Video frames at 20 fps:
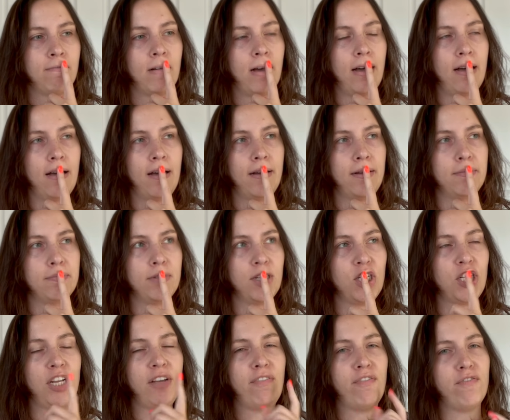um,
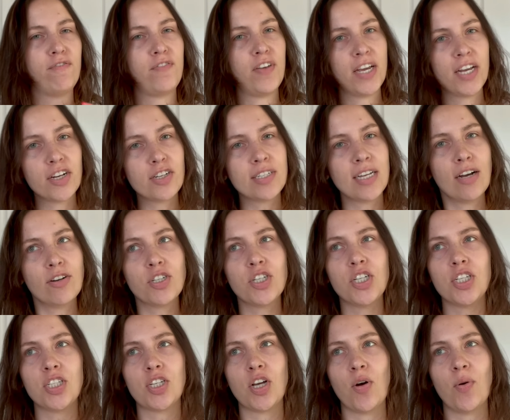she figures out
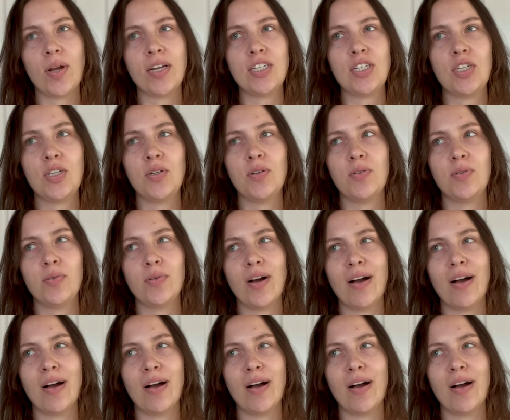she's going to,